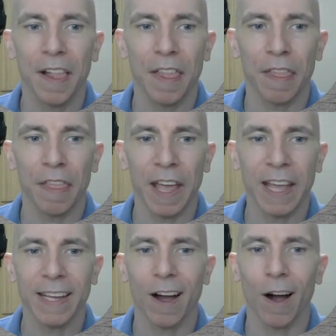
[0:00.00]

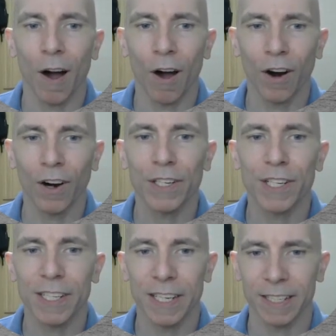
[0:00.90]
They are
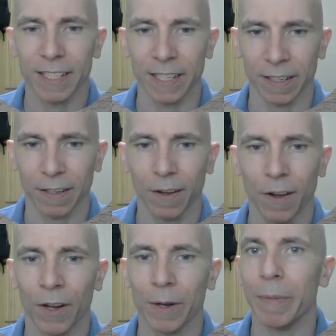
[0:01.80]
sitting
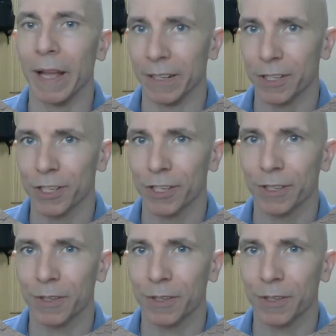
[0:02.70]
on a bench.